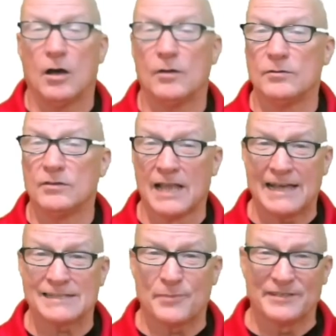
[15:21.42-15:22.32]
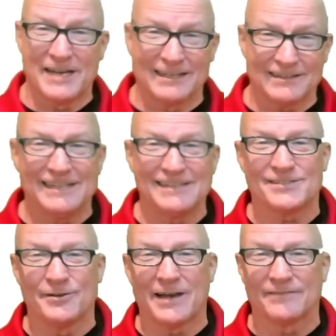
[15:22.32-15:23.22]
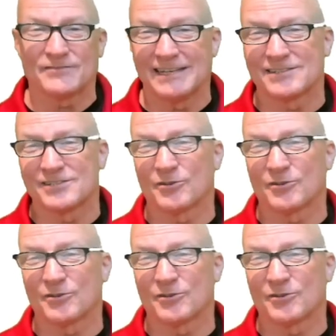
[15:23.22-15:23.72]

Last but not least, you have to get